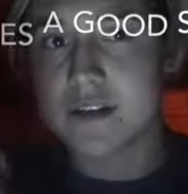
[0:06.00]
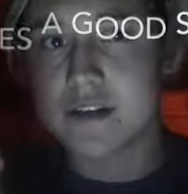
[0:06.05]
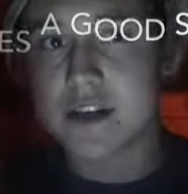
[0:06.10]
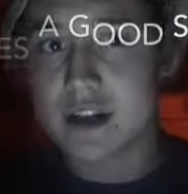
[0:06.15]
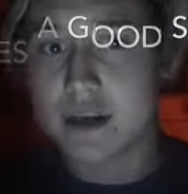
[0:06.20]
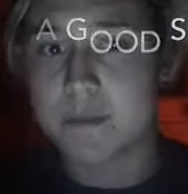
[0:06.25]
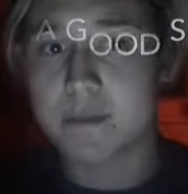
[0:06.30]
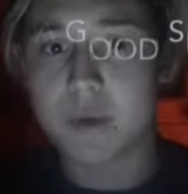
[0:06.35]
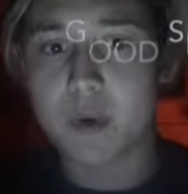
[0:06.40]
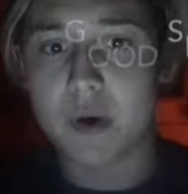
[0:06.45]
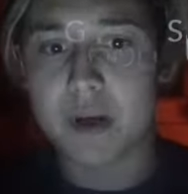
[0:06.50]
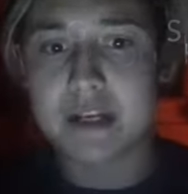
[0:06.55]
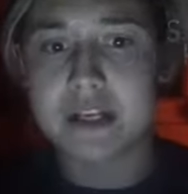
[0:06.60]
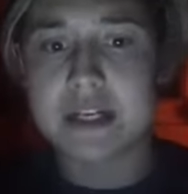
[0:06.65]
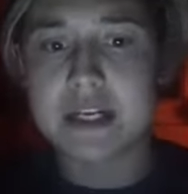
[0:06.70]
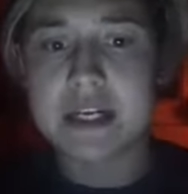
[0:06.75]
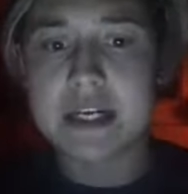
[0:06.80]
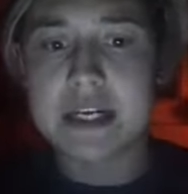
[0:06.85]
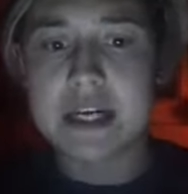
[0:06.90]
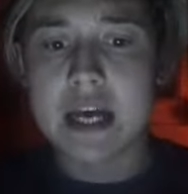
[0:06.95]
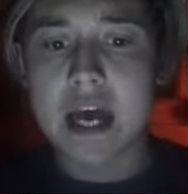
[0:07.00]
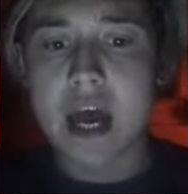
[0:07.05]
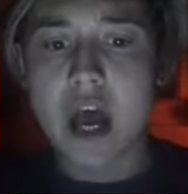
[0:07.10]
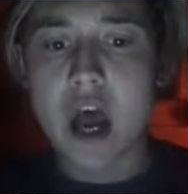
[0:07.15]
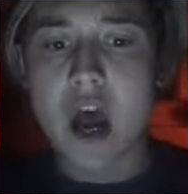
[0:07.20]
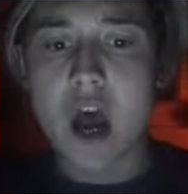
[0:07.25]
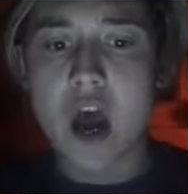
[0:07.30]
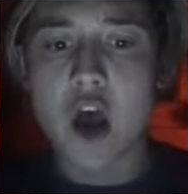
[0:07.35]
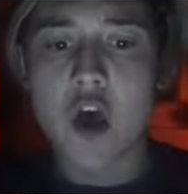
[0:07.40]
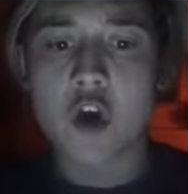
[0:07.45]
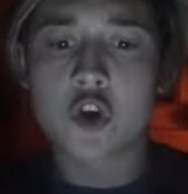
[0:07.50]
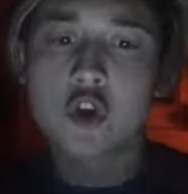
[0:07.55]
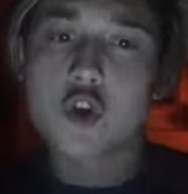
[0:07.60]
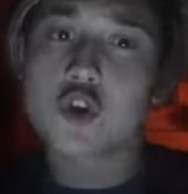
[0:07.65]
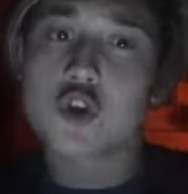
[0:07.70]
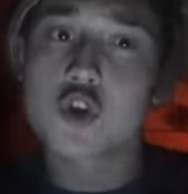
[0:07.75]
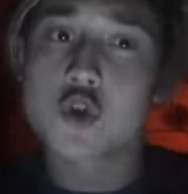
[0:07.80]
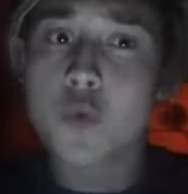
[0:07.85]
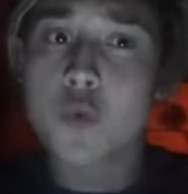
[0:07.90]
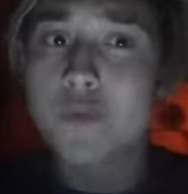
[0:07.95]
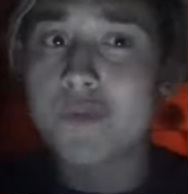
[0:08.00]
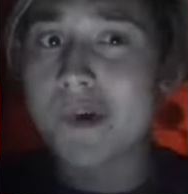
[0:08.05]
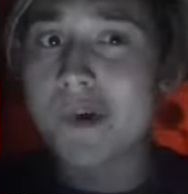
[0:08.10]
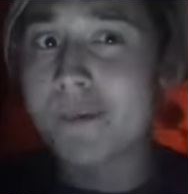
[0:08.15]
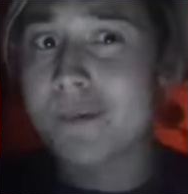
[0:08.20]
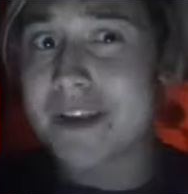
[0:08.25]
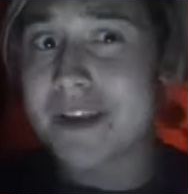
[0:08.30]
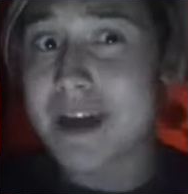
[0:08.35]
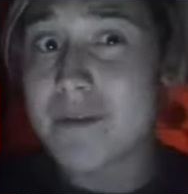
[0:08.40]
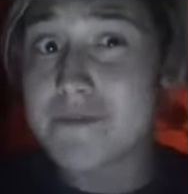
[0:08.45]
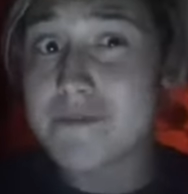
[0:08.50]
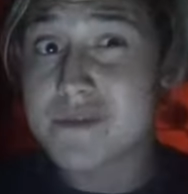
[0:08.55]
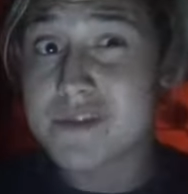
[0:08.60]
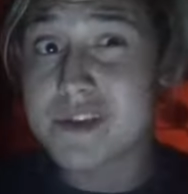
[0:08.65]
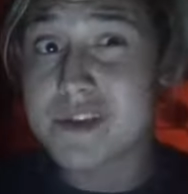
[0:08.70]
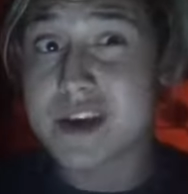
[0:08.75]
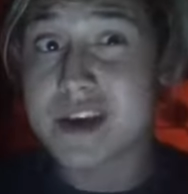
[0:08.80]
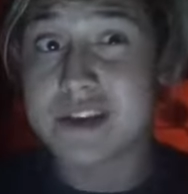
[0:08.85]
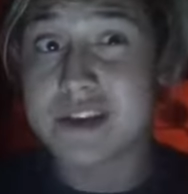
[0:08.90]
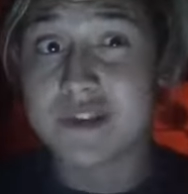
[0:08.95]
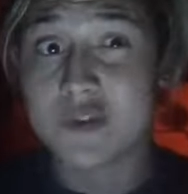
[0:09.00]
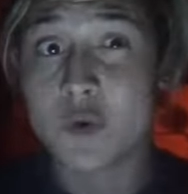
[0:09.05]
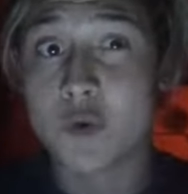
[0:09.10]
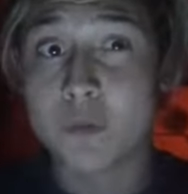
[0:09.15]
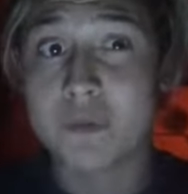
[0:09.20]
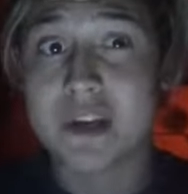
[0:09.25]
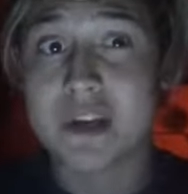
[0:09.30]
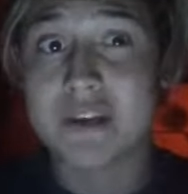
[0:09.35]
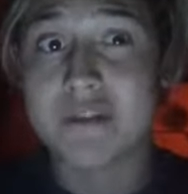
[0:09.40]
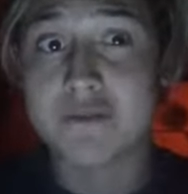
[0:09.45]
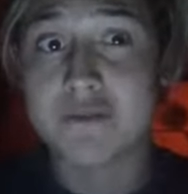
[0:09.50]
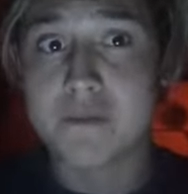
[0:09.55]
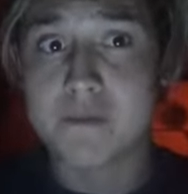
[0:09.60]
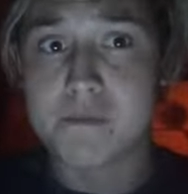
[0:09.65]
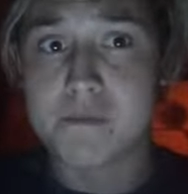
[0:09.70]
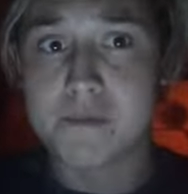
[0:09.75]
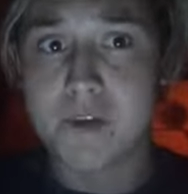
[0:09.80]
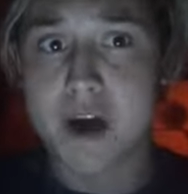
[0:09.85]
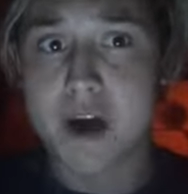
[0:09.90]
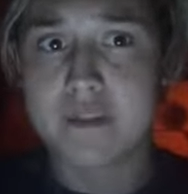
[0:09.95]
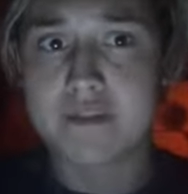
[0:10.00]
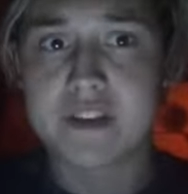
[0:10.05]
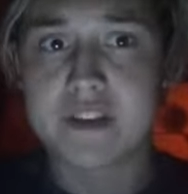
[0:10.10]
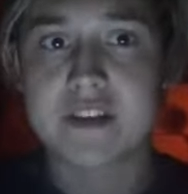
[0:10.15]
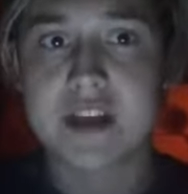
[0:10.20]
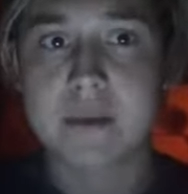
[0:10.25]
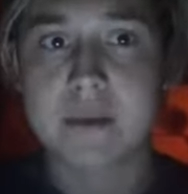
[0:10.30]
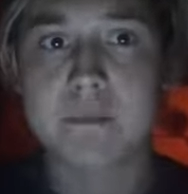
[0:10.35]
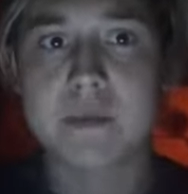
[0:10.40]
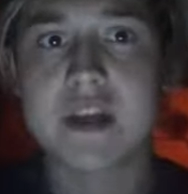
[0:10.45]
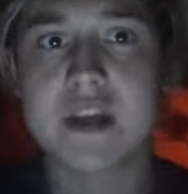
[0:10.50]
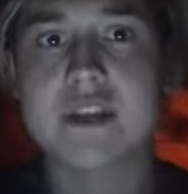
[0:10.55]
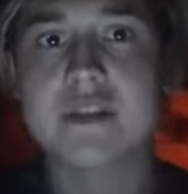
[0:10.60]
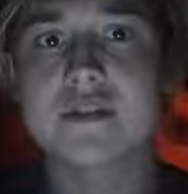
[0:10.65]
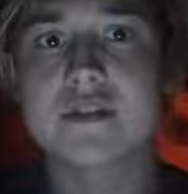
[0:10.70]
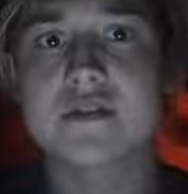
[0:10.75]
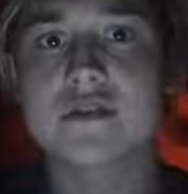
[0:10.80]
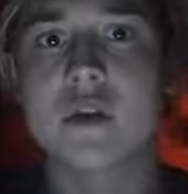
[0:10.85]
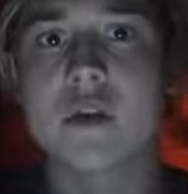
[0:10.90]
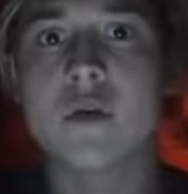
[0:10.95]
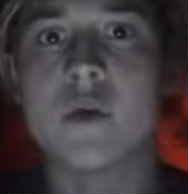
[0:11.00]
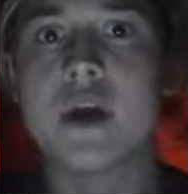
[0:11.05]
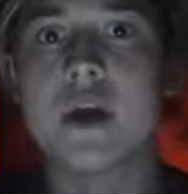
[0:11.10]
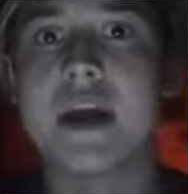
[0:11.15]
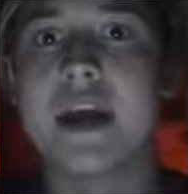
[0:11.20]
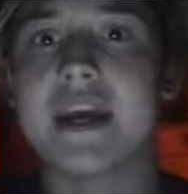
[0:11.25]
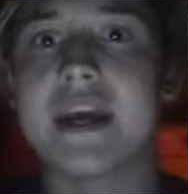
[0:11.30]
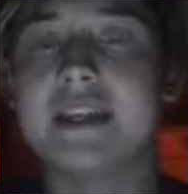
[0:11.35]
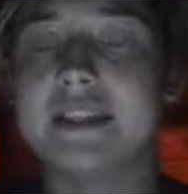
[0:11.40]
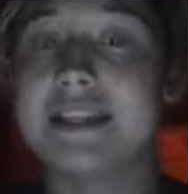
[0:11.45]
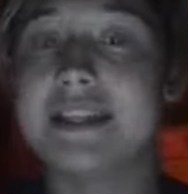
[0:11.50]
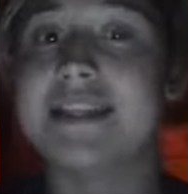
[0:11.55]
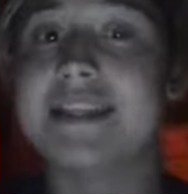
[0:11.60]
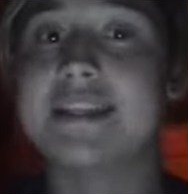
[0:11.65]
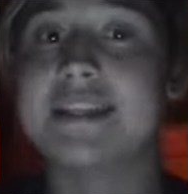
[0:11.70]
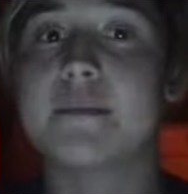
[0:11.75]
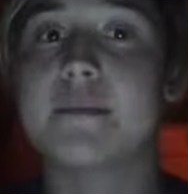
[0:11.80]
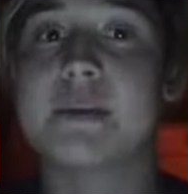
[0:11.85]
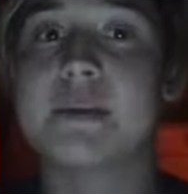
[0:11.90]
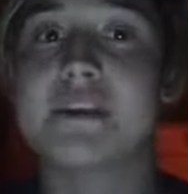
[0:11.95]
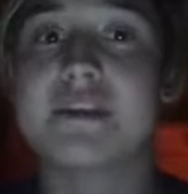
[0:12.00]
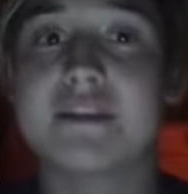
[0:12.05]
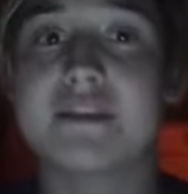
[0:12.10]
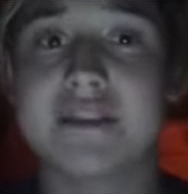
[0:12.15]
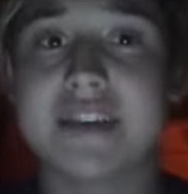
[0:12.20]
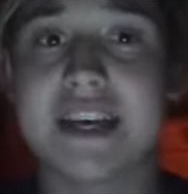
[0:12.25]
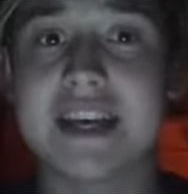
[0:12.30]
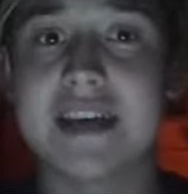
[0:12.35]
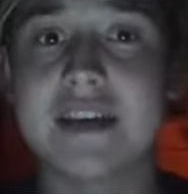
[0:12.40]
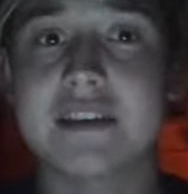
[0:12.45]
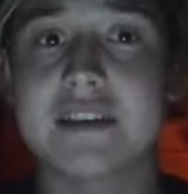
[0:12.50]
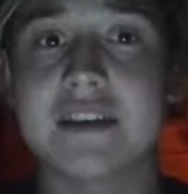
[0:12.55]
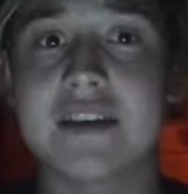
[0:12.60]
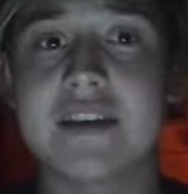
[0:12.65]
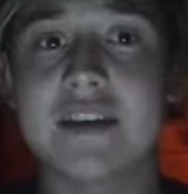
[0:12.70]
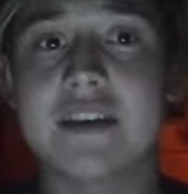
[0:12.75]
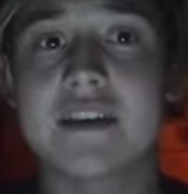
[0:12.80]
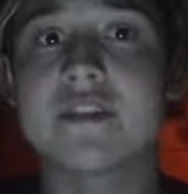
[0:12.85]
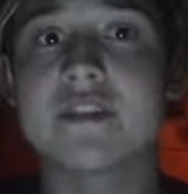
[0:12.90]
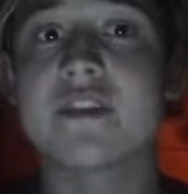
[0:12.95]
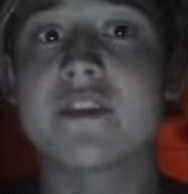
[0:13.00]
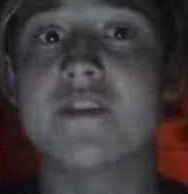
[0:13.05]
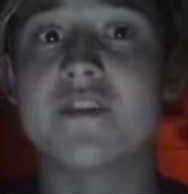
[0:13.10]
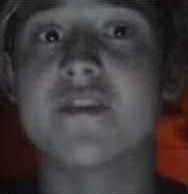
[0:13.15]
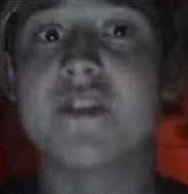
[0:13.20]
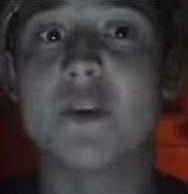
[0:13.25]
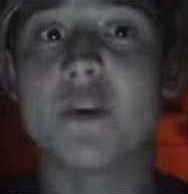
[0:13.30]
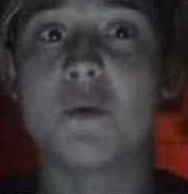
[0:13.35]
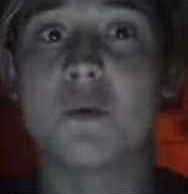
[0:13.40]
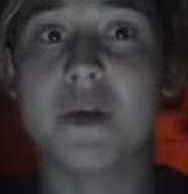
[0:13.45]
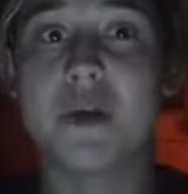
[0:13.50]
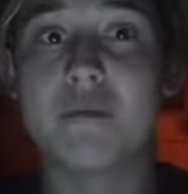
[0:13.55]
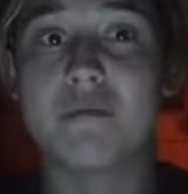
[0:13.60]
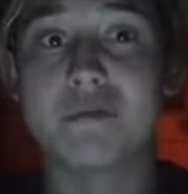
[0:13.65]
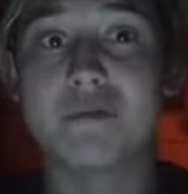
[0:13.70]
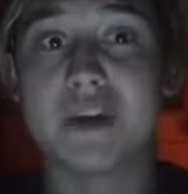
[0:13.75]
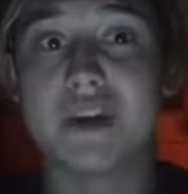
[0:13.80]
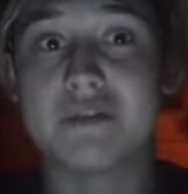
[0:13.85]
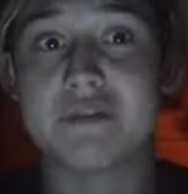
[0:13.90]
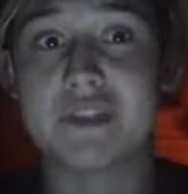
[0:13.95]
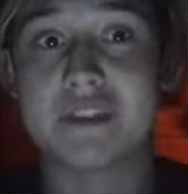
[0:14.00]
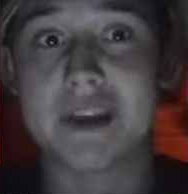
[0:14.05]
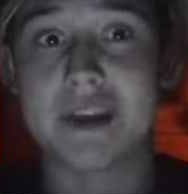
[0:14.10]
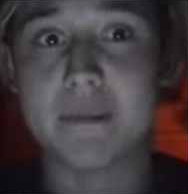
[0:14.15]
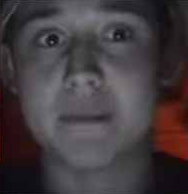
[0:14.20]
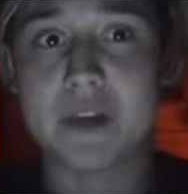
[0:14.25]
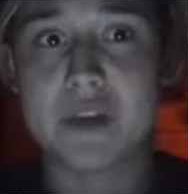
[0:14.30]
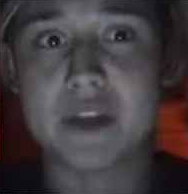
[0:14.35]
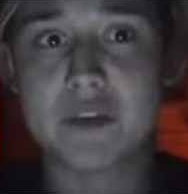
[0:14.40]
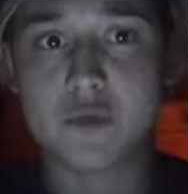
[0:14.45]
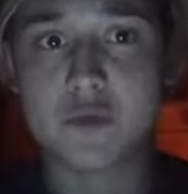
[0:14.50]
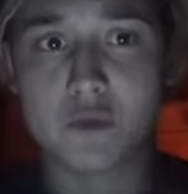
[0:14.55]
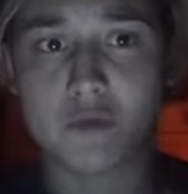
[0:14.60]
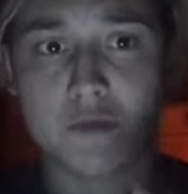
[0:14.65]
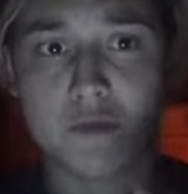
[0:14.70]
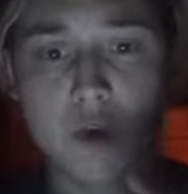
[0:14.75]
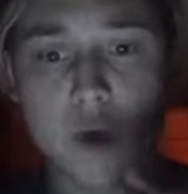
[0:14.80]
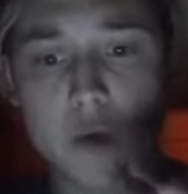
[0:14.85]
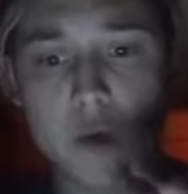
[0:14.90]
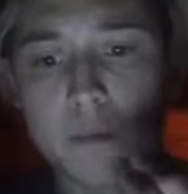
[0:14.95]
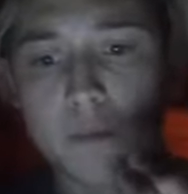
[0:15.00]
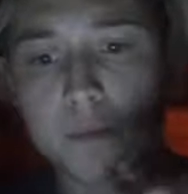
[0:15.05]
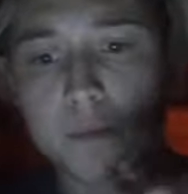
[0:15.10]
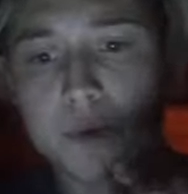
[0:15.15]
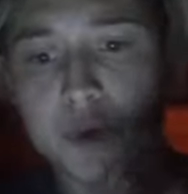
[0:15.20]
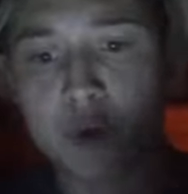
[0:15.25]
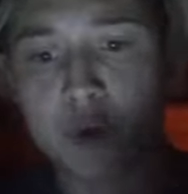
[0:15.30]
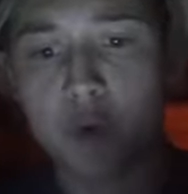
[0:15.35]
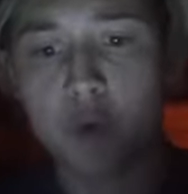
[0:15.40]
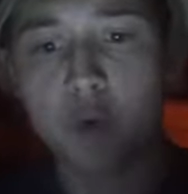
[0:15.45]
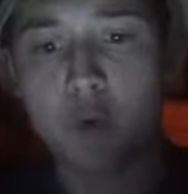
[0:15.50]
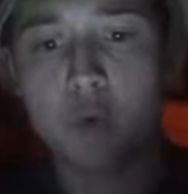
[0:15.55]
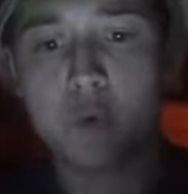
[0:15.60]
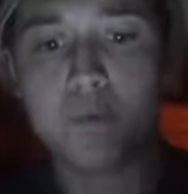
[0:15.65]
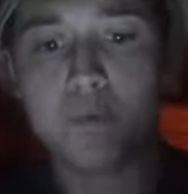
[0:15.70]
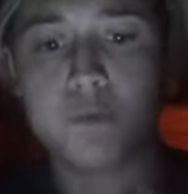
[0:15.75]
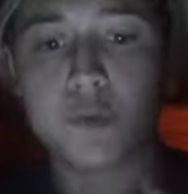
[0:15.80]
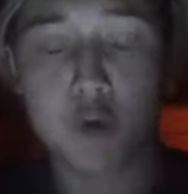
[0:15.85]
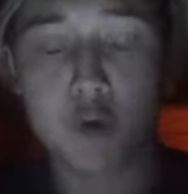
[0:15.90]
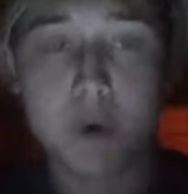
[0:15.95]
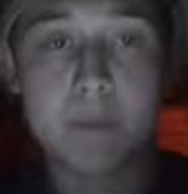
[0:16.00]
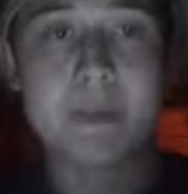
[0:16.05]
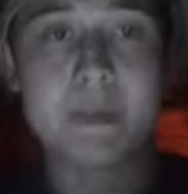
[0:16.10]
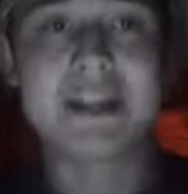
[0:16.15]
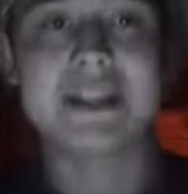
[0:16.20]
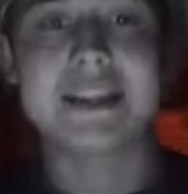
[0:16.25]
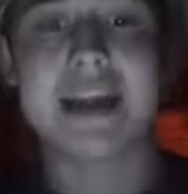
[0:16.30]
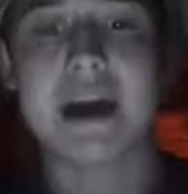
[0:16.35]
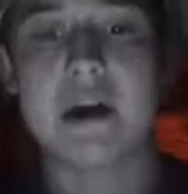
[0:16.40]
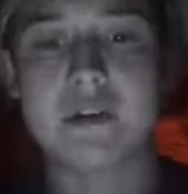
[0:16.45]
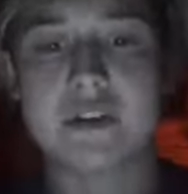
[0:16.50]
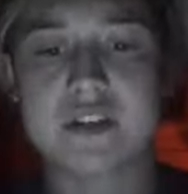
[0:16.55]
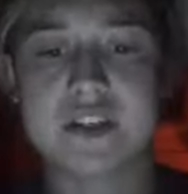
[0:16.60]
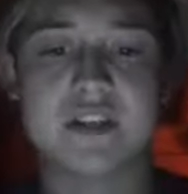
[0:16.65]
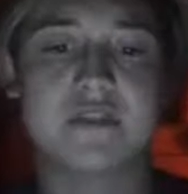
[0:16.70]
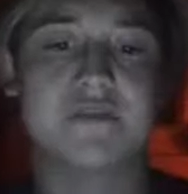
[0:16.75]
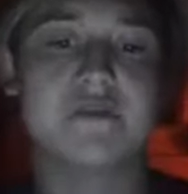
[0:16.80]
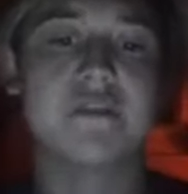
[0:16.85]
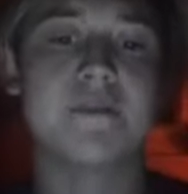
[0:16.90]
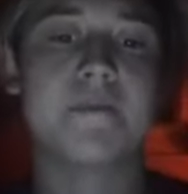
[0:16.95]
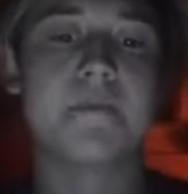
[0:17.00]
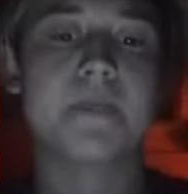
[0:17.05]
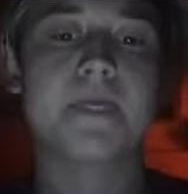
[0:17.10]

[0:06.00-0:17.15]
to the point. A good short film length is normally from 5 to 10 minutes, so it needs to be succinct to fill them 5 to 10 minutes with pure, gripping narrative.